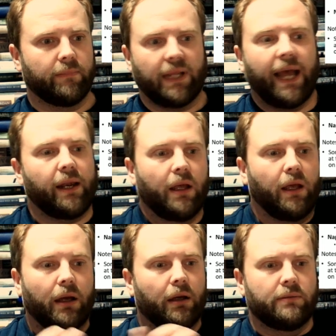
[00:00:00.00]
And
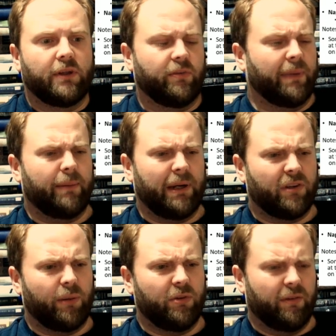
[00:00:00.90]
does it matter about
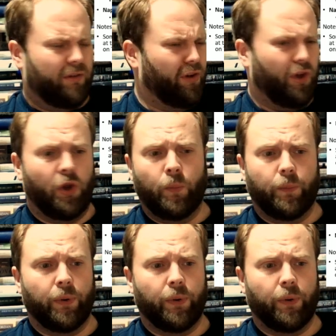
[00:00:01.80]
time service? Nope.